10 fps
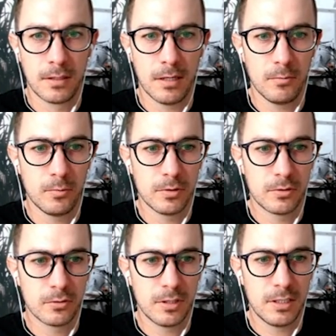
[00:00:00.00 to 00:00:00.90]
Wood
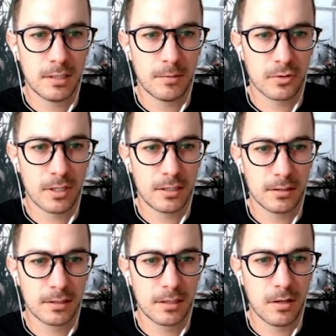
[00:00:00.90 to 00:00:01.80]
Creek. I'm trying to
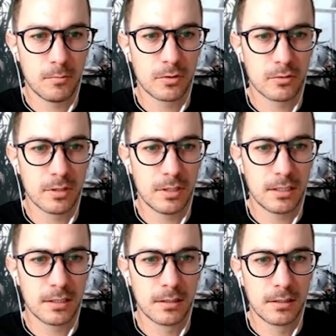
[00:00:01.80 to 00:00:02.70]
click on Wood
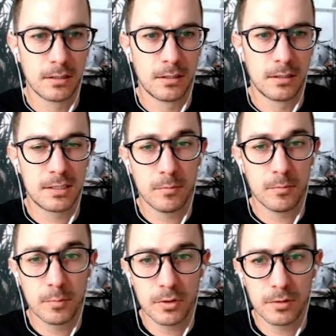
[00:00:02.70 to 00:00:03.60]
Creek.
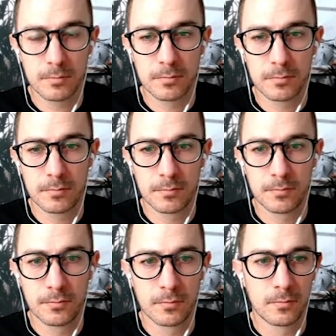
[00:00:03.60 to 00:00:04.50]
Timber,
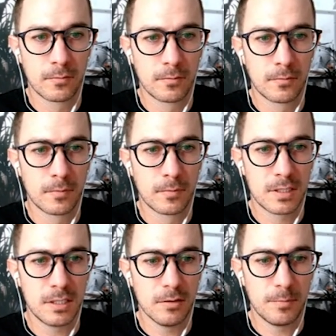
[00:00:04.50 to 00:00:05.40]

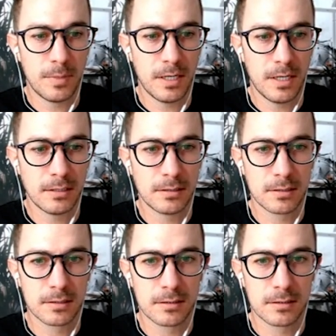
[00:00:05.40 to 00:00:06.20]
Sierra Pines,